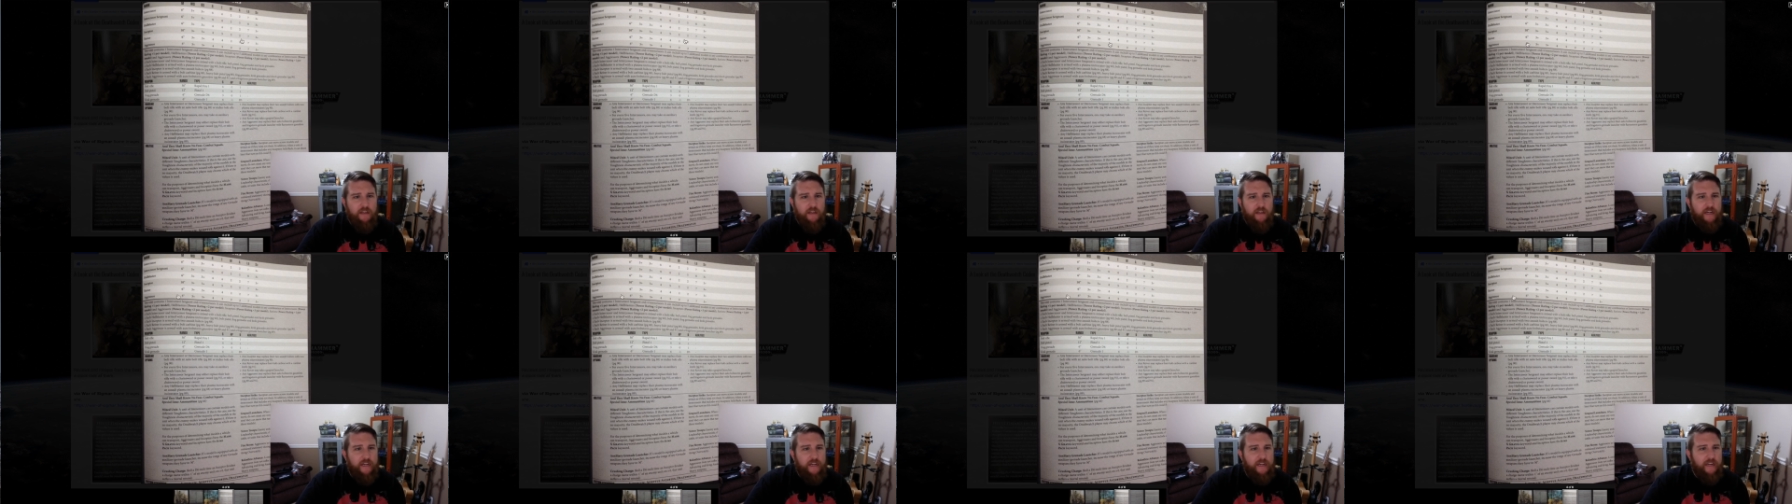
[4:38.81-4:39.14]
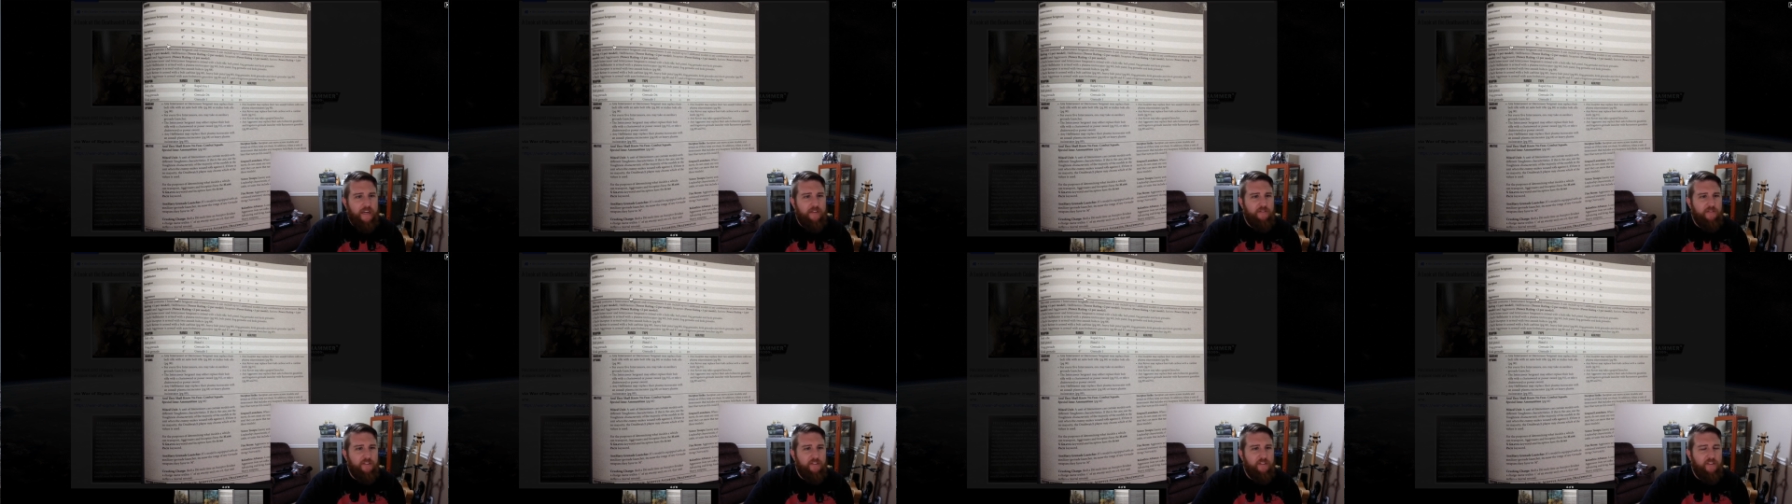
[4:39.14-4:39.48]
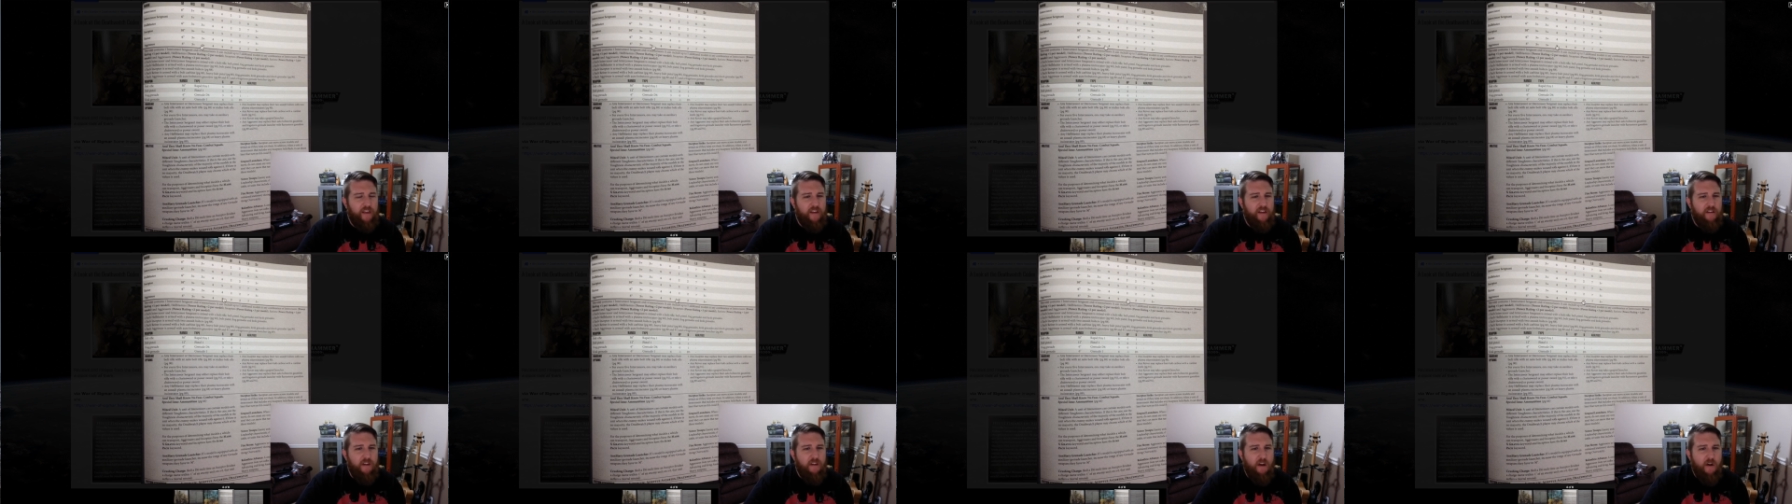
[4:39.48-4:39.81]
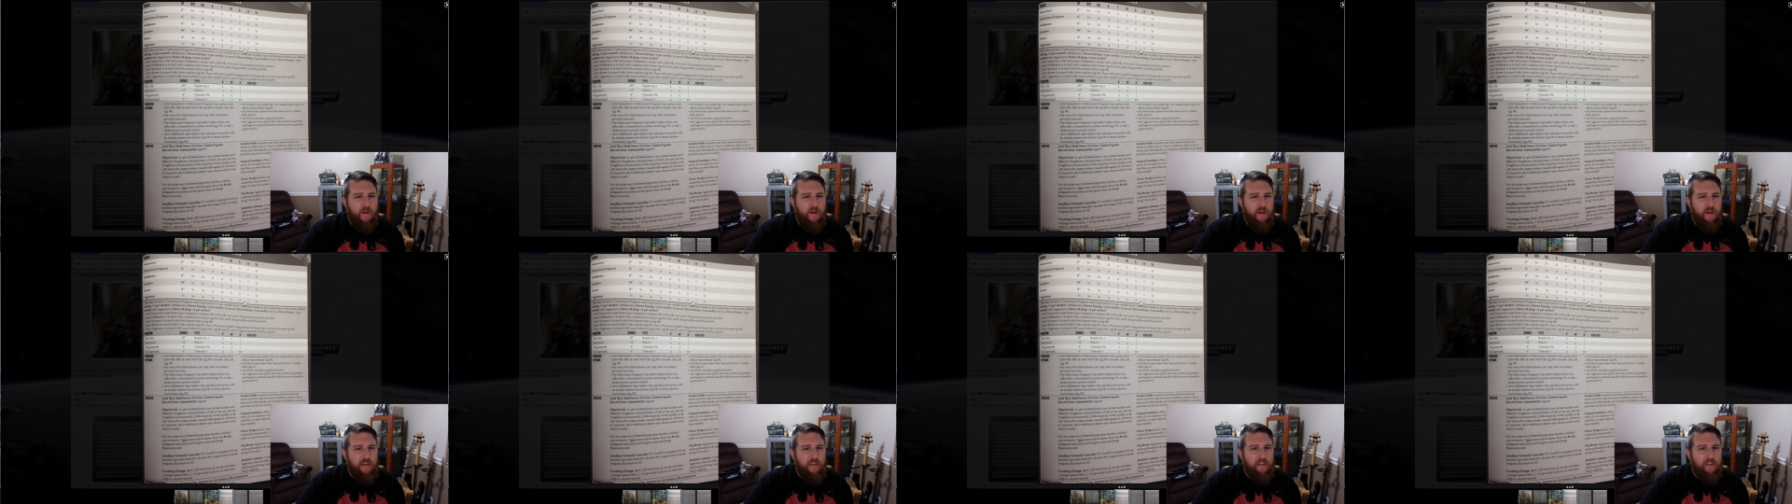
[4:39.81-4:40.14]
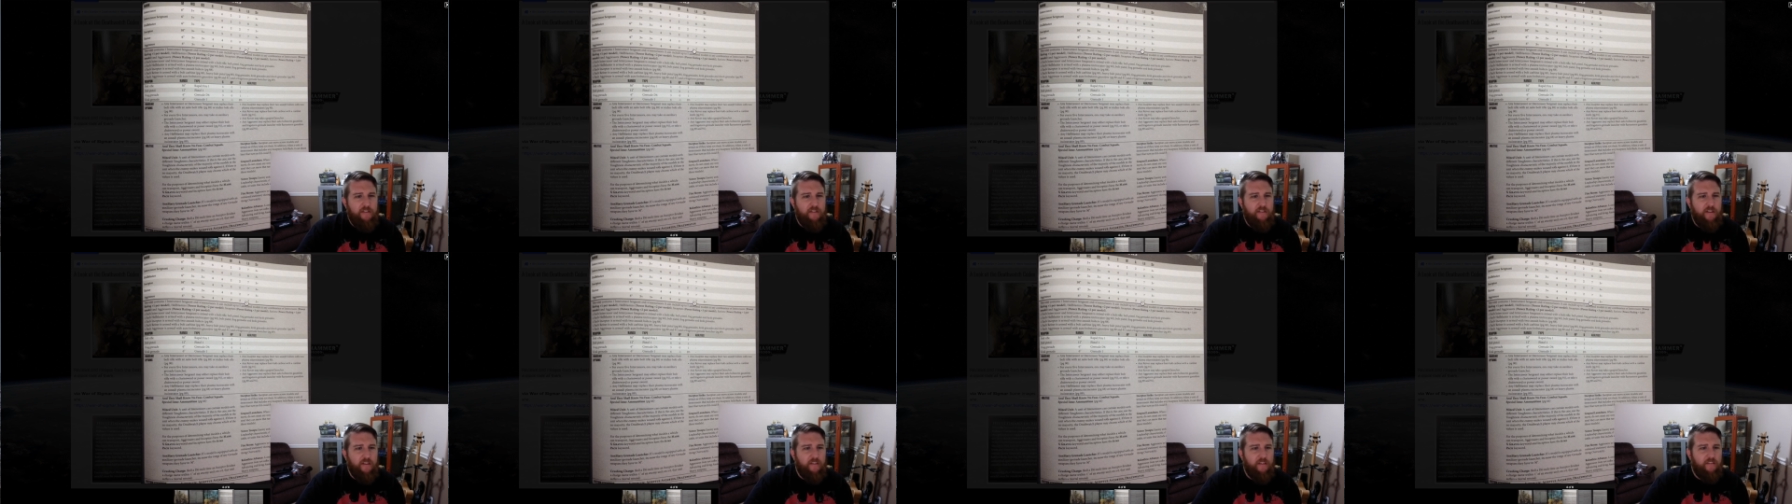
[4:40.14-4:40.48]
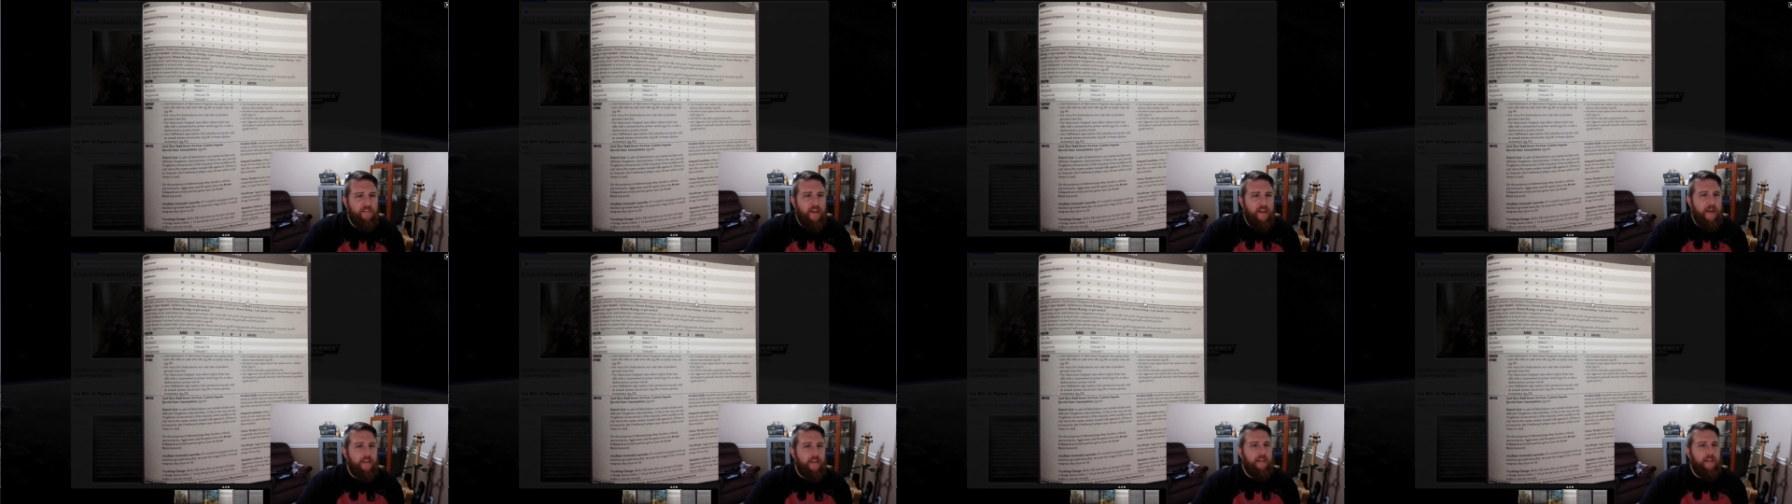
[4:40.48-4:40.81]
And I'd have to say no, at least on the
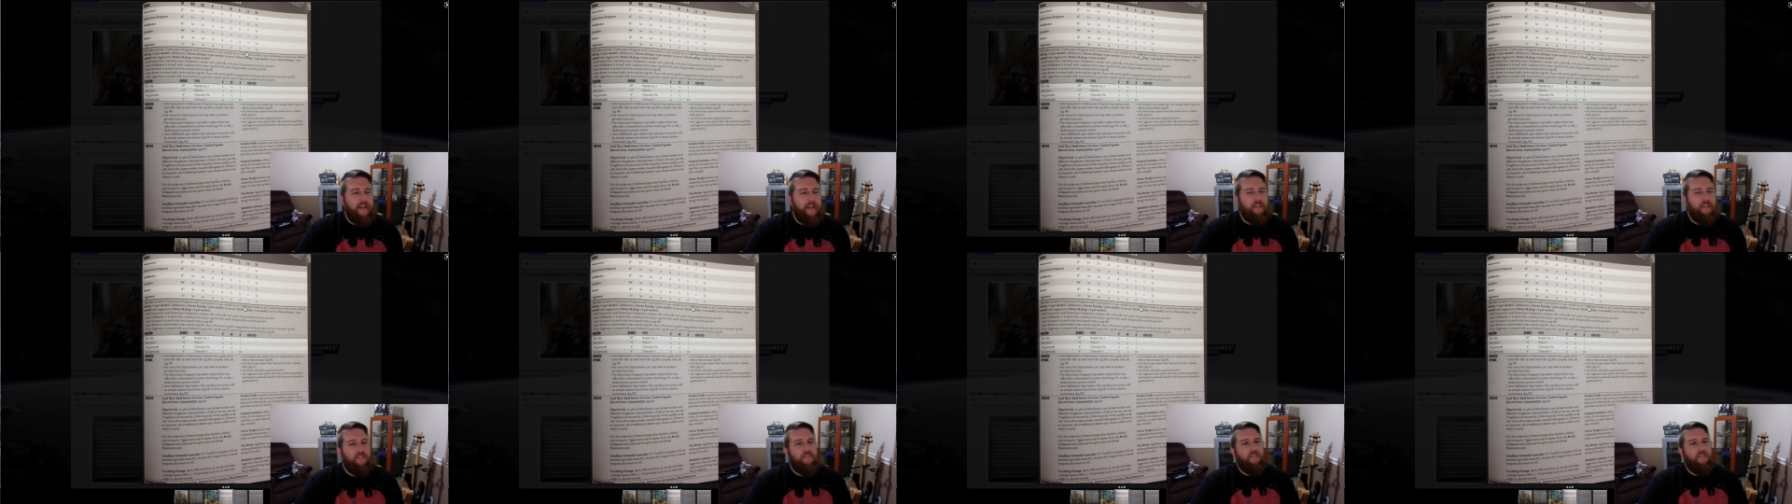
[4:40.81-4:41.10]
stat line.